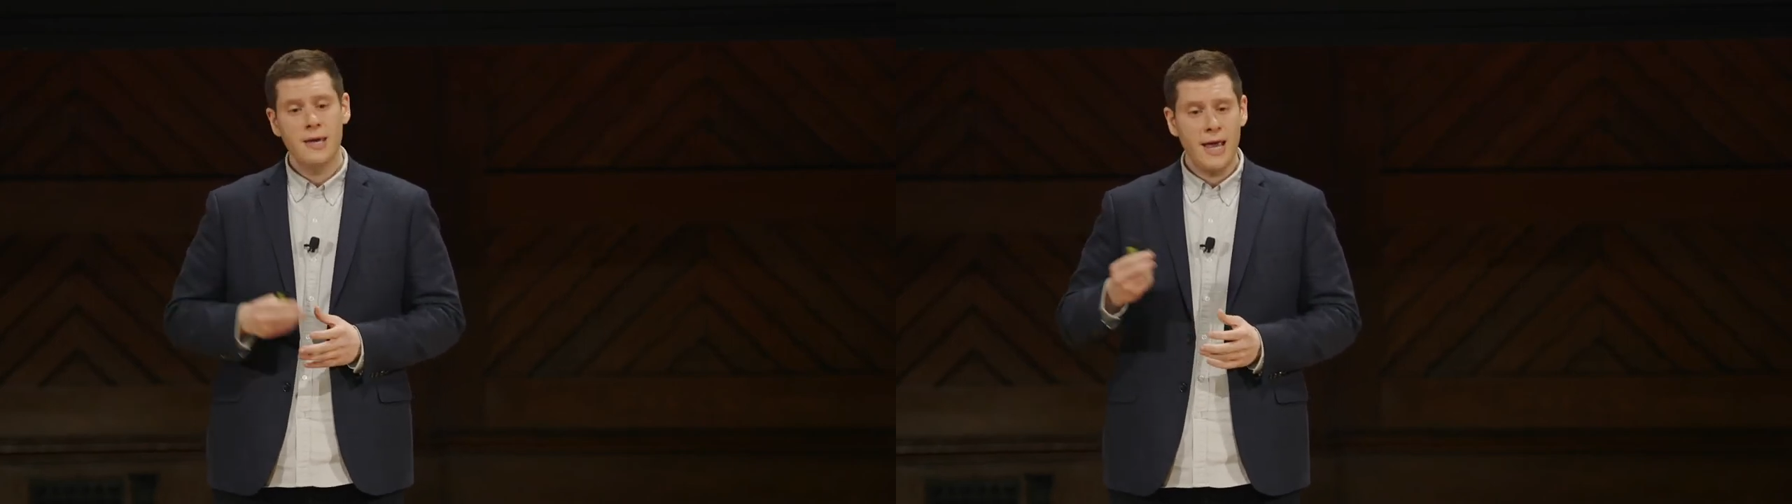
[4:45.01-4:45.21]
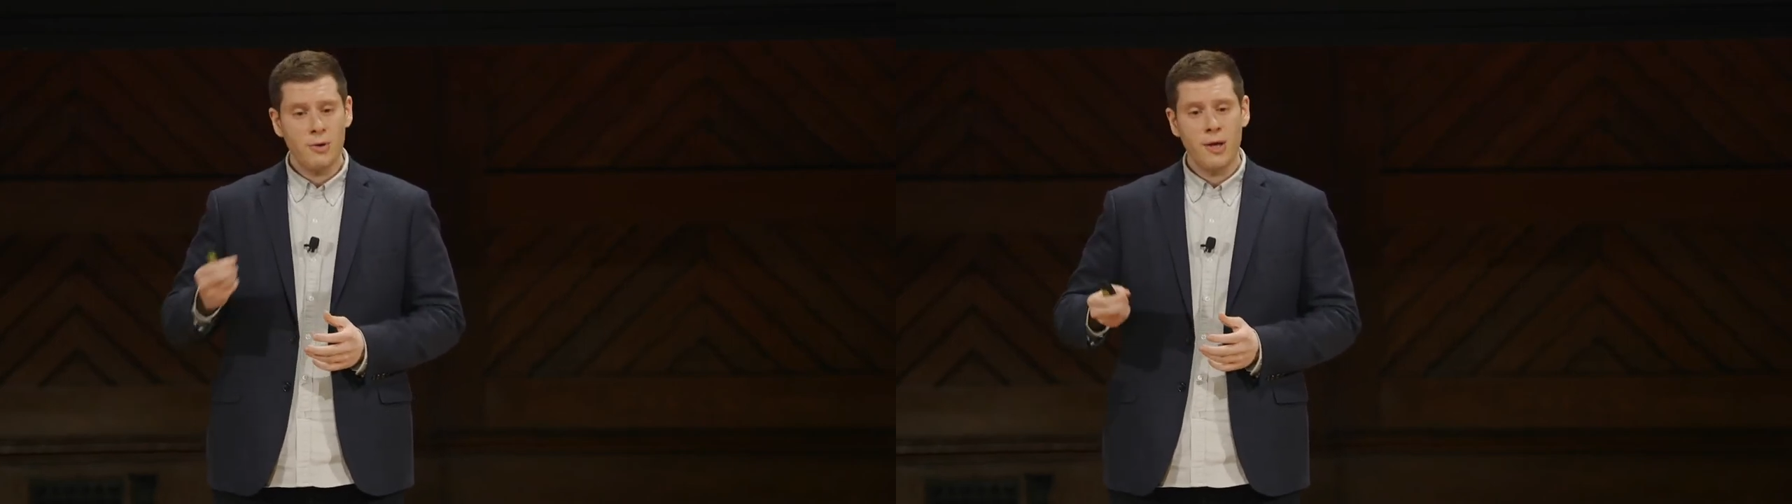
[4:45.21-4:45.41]

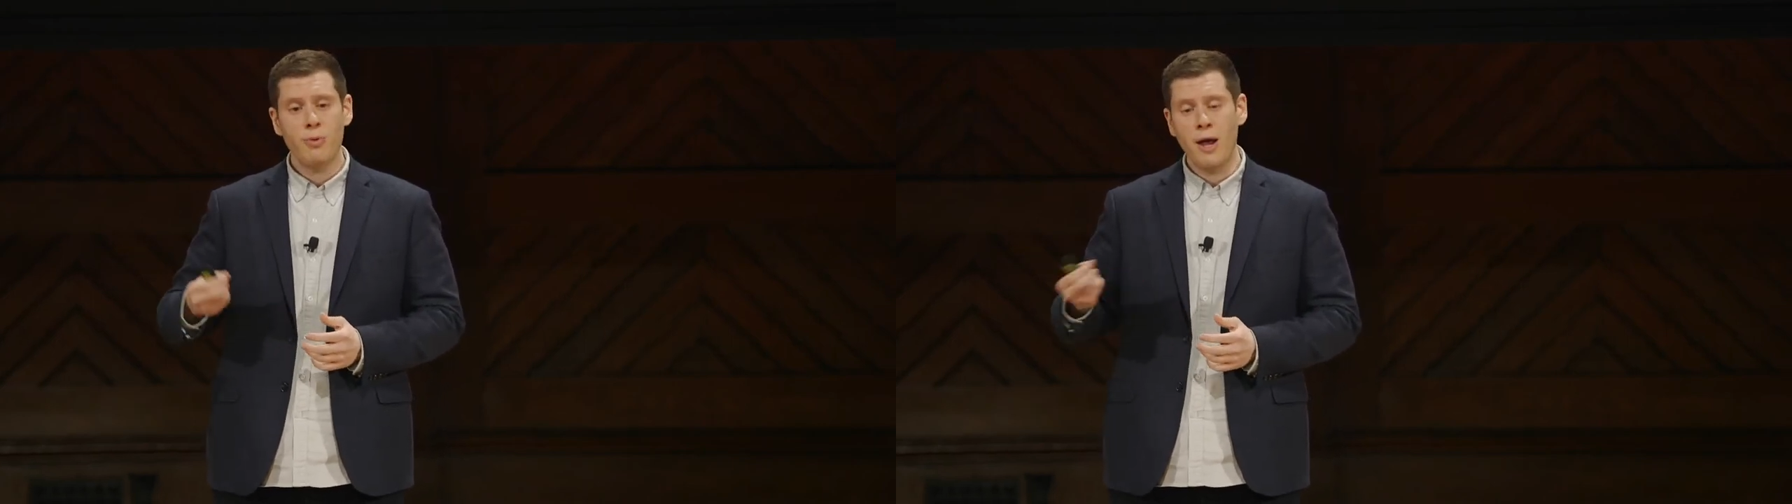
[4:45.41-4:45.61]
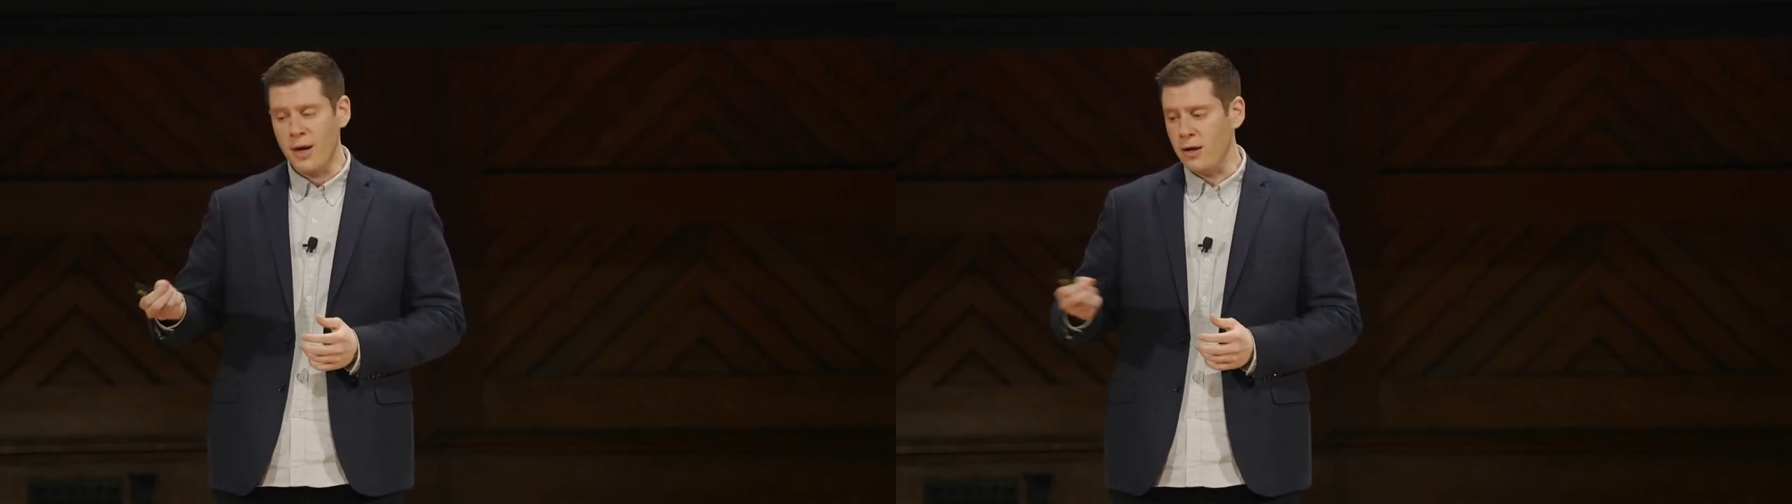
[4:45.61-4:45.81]

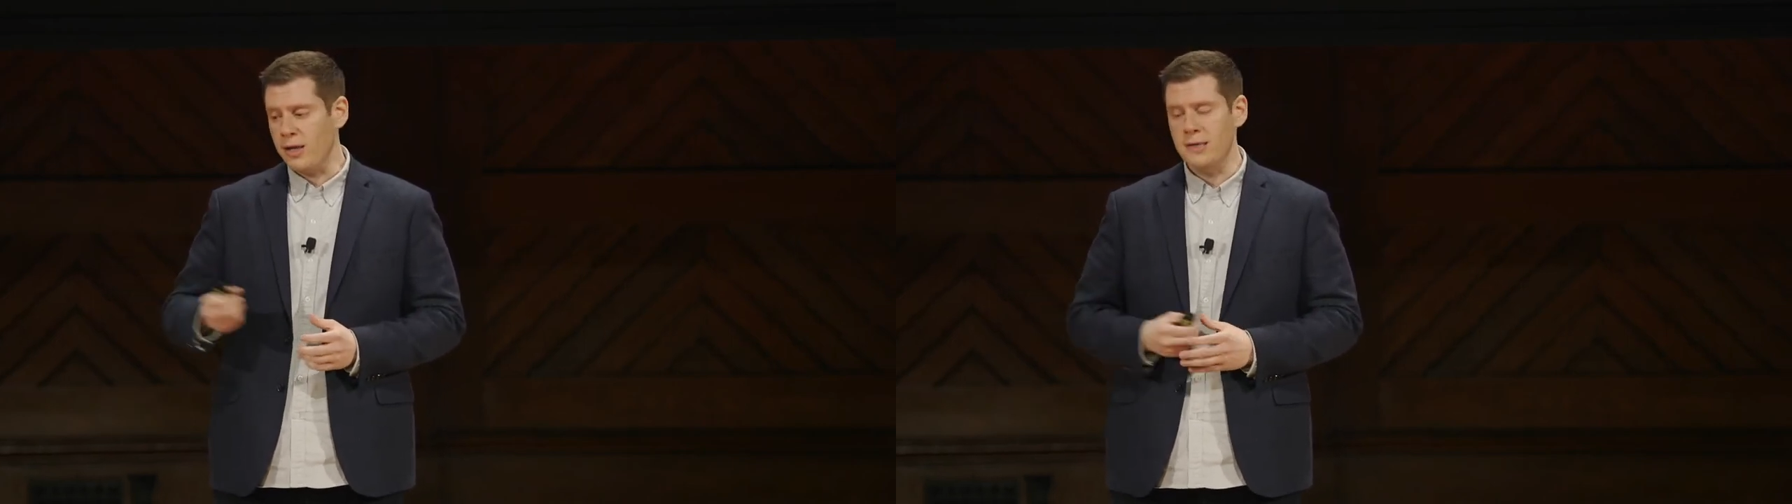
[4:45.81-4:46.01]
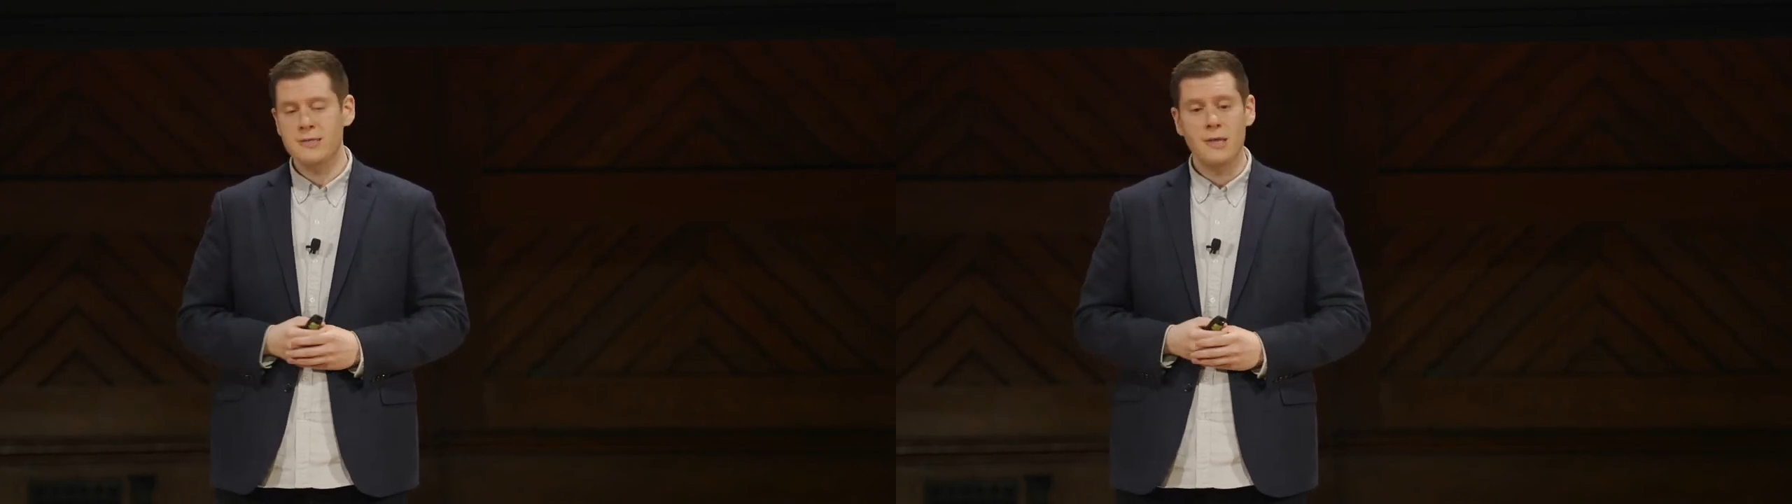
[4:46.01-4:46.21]
catering
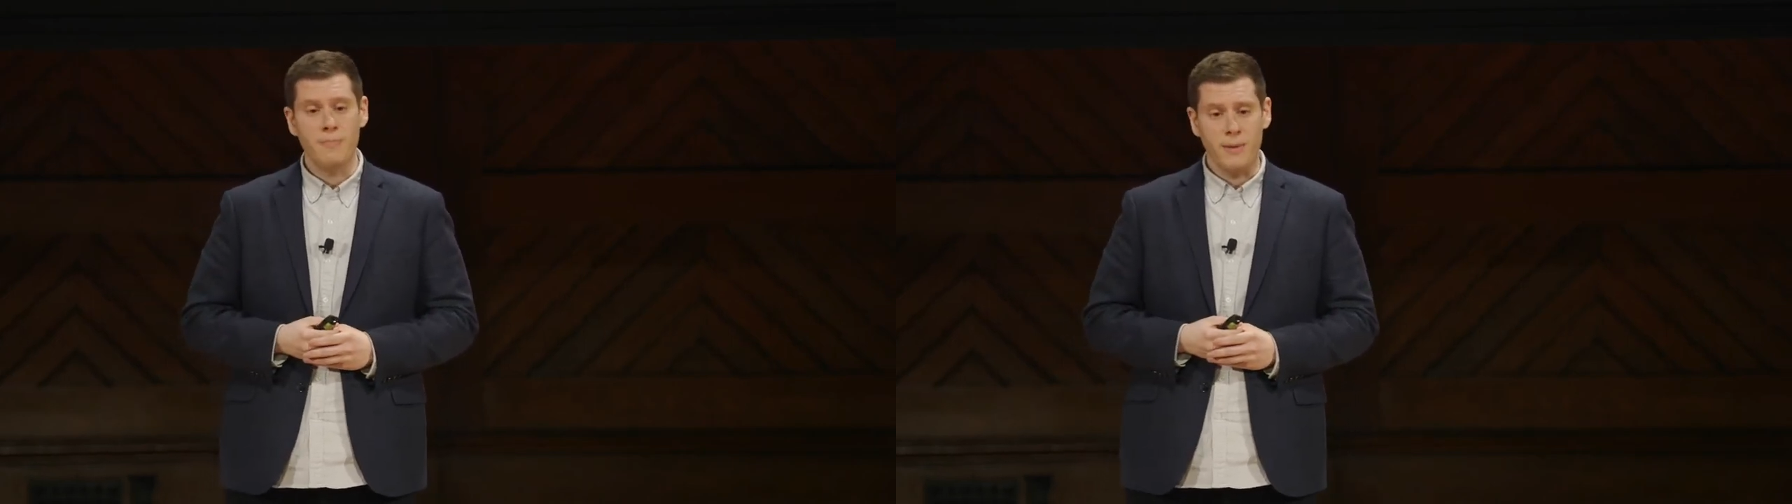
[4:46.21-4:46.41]
primarily to